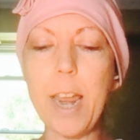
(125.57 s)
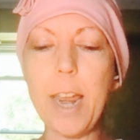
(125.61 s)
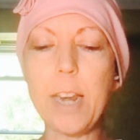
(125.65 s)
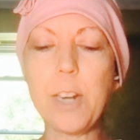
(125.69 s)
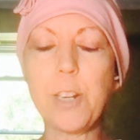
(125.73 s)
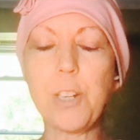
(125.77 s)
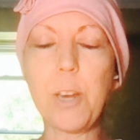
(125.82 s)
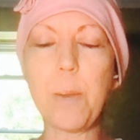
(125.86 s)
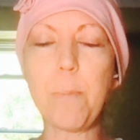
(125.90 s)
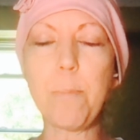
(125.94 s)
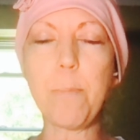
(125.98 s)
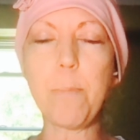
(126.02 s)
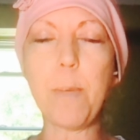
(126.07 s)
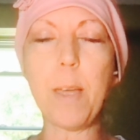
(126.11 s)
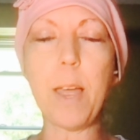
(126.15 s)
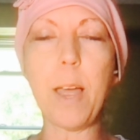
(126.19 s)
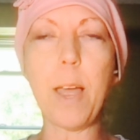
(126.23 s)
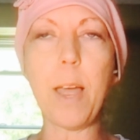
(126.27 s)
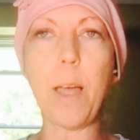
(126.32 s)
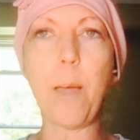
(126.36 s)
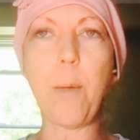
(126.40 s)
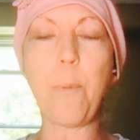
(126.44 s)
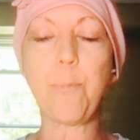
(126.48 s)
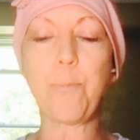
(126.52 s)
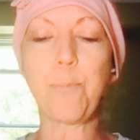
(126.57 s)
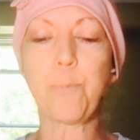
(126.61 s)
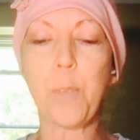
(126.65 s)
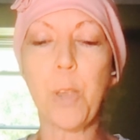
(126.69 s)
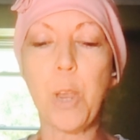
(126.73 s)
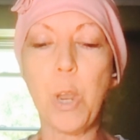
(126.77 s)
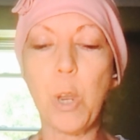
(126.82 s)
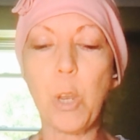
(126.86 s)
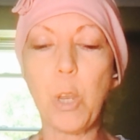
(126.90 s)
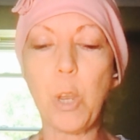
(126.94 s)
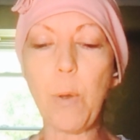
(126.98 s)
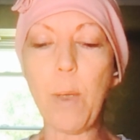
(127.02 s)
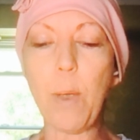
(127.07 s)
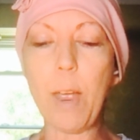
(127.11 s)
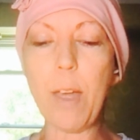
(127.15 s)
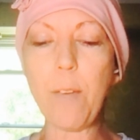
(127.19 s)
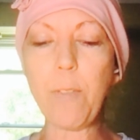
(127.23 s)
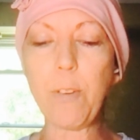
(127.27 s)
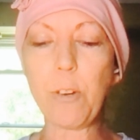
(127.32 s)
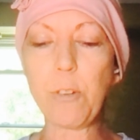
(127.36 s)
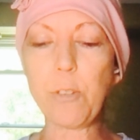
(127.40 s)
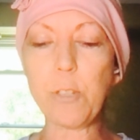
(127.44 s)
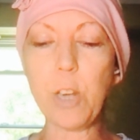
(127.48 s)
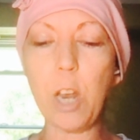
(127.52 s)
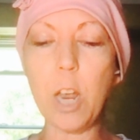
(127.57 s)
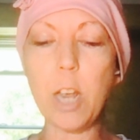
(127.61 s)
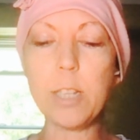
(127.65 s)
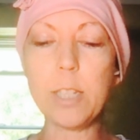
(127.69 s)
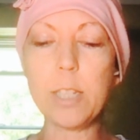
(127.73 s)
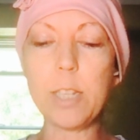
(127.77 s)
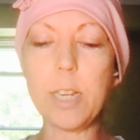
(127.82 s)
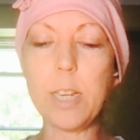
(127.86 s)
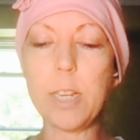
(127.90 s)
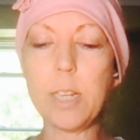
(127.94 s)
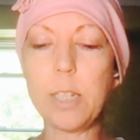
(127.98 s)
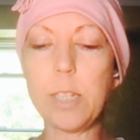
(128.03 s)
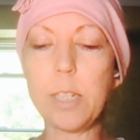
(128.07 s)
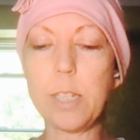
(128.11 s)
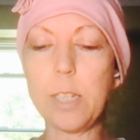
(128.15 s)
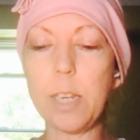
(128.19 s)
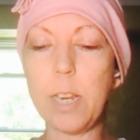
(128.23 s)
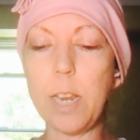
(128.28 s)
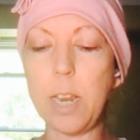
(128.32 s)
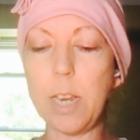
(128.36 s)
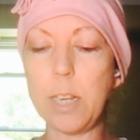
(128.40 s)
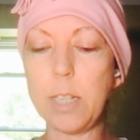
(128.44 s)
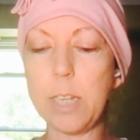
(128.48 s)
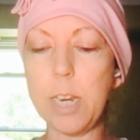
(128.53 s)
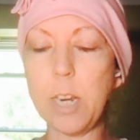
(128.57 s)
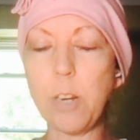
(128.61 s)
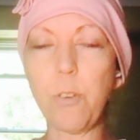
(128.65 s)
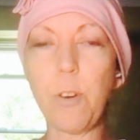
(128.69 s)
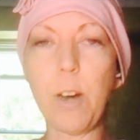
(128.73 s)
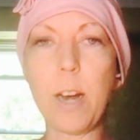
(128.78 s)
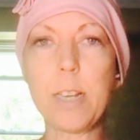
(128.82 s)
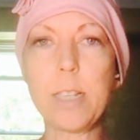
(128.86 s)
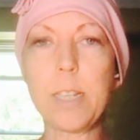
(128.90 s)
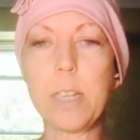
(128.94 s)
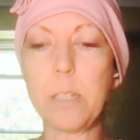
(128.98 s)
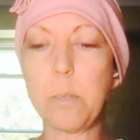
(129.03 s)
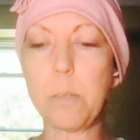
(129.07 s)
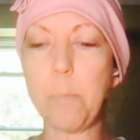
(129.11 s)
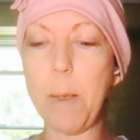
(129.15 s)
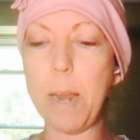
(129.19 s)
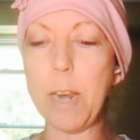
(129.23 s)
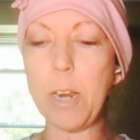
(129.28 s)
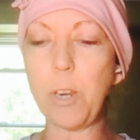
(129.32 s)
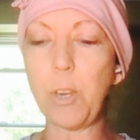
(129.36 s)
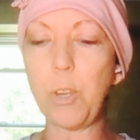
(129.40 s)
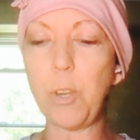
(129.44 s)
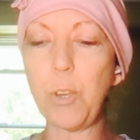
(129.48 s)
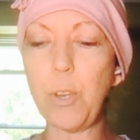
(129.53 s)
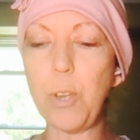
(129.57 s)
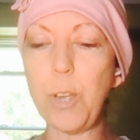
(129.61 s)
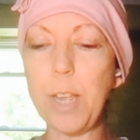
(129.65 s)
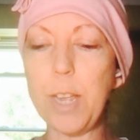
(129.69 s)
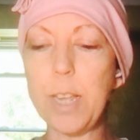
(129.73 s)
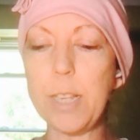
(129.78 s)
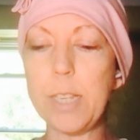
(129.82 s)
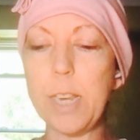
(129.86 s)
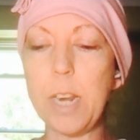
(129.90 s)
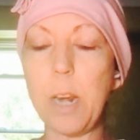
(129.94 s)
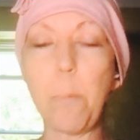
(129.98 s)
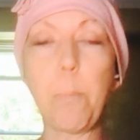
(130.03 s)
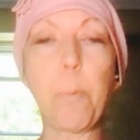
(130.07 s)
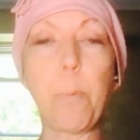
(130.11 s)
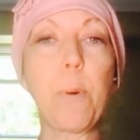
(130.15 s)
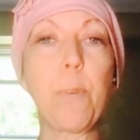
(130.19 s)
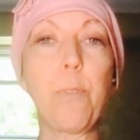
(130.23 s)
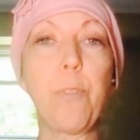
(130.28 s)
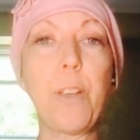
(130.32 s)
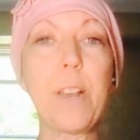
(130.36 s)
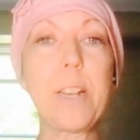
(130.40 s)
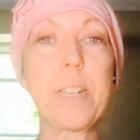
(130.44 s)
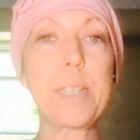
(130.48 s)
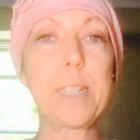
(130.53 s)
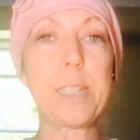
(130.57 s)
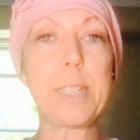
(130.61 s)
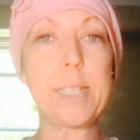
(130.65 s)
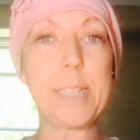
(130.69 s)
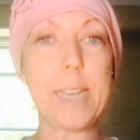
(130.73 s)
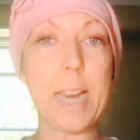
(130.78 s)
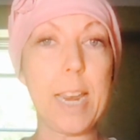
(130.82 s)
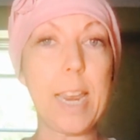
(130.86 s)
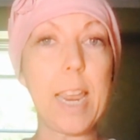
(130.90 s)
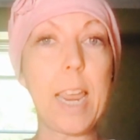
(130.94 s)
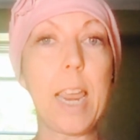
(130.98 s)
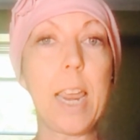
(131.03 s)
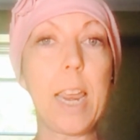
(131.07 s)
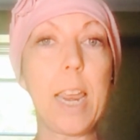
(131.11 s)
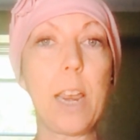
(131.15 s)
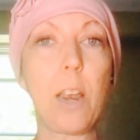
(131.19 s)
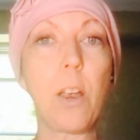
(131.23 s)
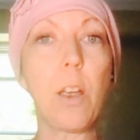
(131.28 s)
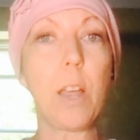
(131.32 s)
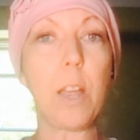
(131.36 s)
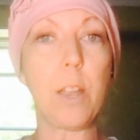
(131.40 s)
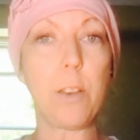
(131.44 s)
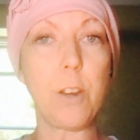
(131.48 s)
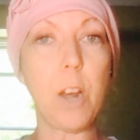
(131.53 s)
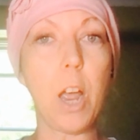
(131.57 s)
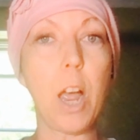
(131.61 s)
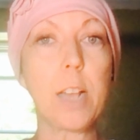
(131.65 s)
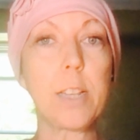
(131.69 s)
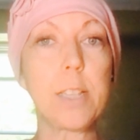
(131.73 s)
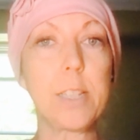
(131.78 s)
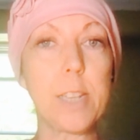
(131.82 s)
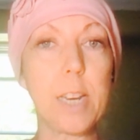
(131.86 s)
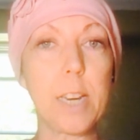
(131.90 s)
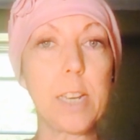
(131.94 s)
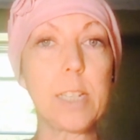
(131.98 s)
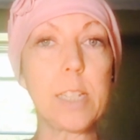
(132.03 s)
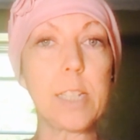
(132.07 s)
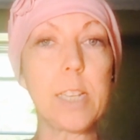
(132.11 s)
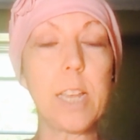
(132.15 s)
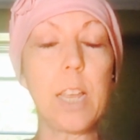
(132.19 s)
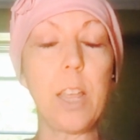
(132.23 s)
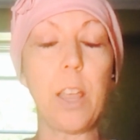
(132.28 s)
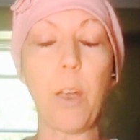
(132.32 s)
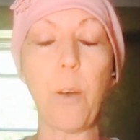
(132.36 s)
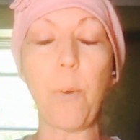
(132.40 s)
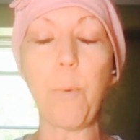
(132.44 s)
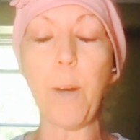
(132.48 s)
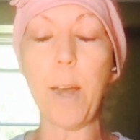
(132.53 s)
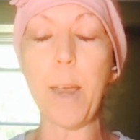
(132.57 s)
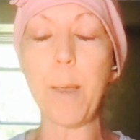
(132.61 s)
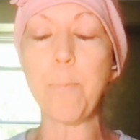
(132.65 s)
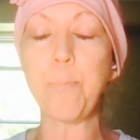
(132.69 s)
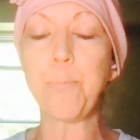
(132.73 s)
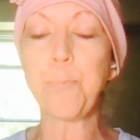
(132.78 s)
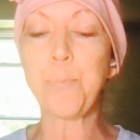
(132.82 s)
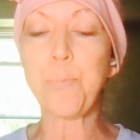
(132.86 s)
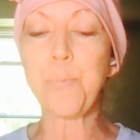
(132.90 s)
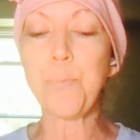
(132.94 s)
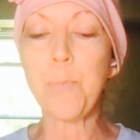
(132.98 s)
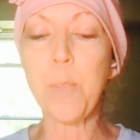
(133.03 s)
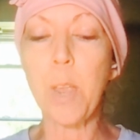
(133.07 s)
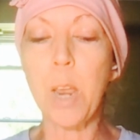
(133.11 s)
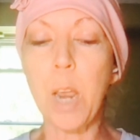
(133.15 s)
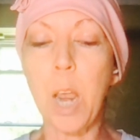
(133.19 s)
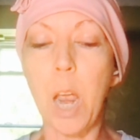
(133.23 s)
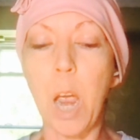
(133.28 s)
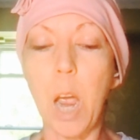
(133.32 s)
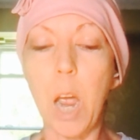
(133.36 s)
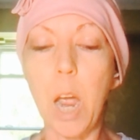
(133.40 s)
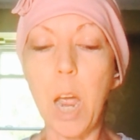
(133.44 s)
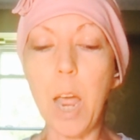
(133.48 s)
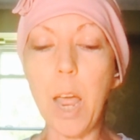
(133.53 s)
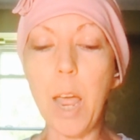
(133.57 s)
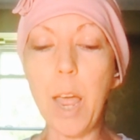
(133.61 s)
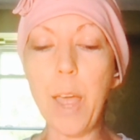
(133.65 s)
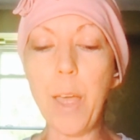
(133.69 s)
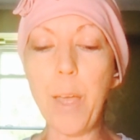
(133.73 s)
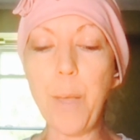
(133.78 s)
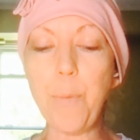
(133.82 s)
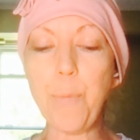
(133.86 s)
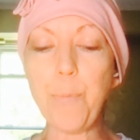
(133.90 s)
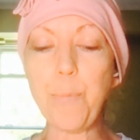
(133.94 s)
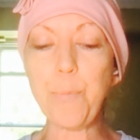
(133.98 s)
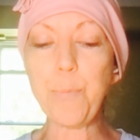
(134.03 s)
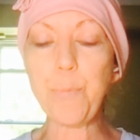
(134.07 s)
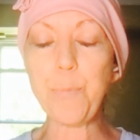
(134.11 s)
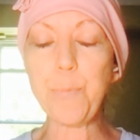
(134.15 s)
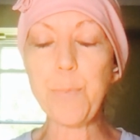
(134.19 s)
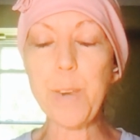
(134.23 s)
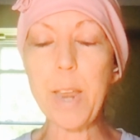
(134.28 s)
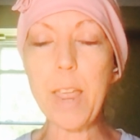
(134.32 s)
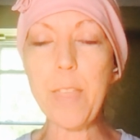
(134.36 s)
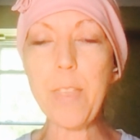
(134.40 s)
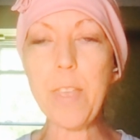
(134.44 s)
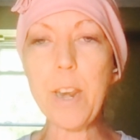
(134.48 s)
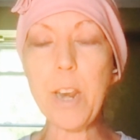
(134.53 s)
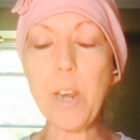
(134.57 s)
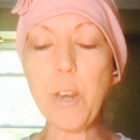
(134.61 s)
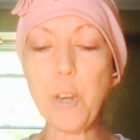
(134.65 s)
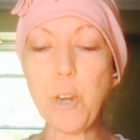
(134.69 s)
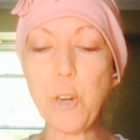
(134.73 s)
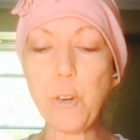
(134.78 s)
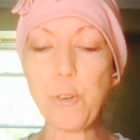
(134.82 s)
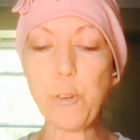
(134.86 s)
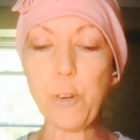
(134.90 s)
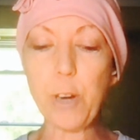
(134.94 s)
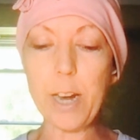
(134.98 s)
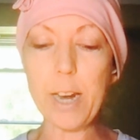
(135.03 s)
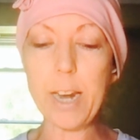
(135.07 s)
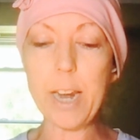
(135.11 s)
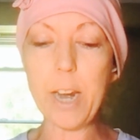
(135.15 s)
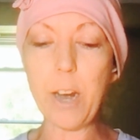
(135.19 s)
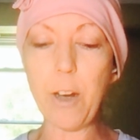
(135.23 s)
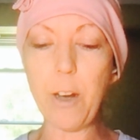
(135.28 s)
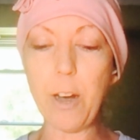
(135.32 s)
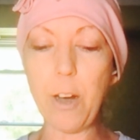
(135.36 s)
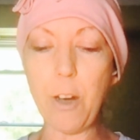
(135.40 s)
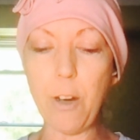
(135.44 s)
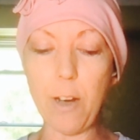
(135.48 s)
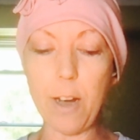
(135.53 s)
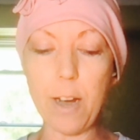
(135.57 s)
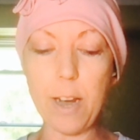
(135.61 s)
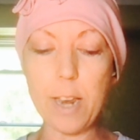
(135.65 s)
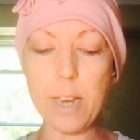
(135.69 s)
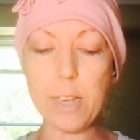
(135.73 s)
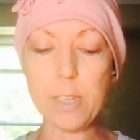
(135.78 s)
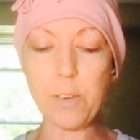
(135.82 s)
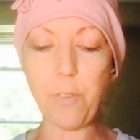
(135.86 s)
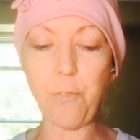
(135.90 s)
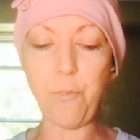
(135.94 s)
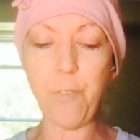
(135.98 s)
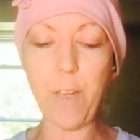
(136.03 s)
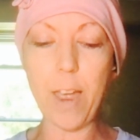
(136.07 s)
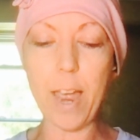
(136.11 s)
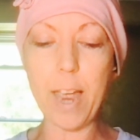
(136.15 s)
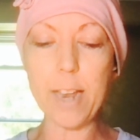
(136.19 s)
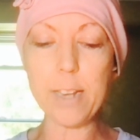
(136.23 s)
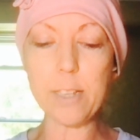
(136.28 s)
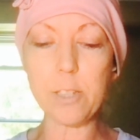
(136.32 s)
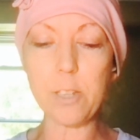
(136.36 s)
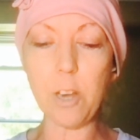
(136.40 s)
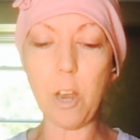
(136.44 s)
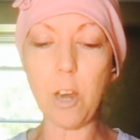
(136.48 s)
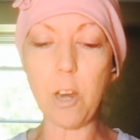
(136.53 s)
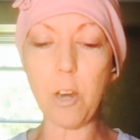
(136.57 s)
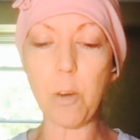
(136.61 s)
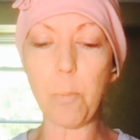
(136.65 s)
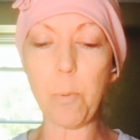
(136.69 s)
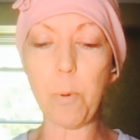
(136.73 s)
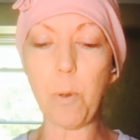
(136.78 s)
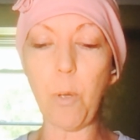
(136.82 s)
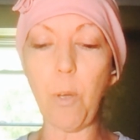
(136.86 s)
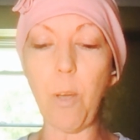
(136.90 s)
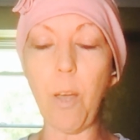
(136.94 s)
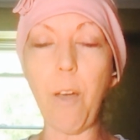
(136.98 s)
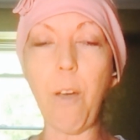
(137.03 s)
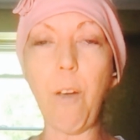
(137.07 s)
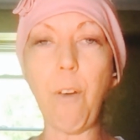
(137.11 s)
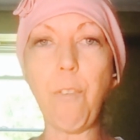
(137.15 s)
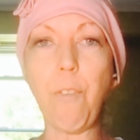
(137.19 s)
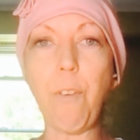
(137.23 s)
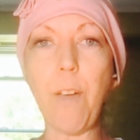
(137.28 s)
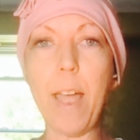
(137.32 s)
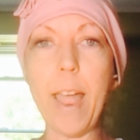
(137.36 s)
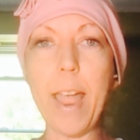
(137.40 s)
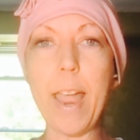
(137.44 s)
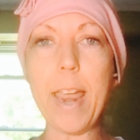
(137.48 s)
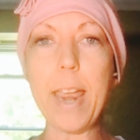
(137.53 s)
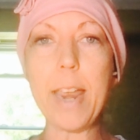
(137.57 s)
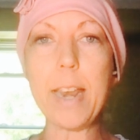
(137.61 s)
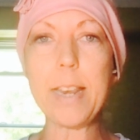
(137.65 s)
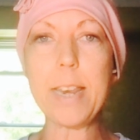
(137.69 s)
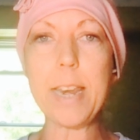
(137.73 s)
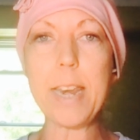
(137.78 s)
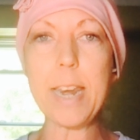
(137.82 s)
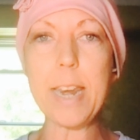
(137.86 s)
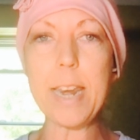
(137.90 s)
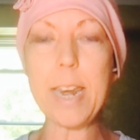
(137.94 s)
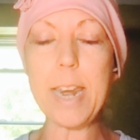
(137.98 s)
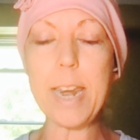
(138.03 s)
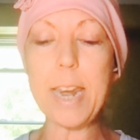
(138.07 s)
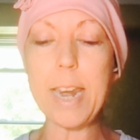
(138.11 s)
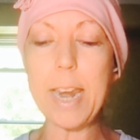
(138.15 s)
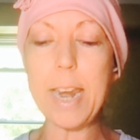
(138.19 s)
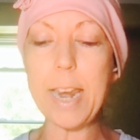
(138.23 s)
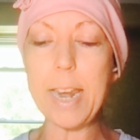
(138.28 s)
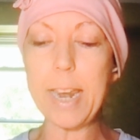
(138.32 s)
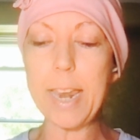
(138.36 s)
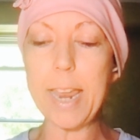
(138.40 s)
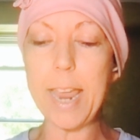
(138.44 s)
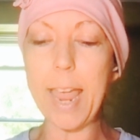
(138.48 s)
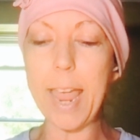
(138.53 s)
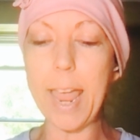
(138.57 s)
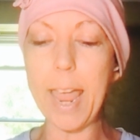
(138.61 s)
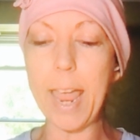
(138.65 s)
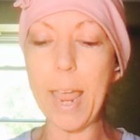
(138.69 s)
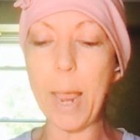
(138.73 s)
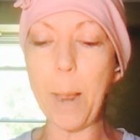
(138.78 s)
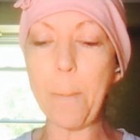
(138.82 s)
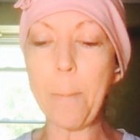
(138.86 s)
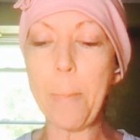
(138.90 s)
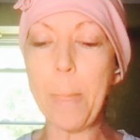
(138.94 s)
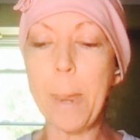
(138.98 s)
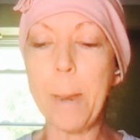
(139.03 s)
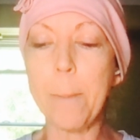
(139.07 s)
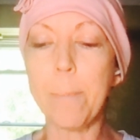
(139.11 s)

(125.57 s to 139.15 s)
age, and you have your sauces, it tenderizes baked goods, and it prevents sticking, non-stick skillet, right? And then a nutrient carrier. It's a fat soluble of A, D, E, and K.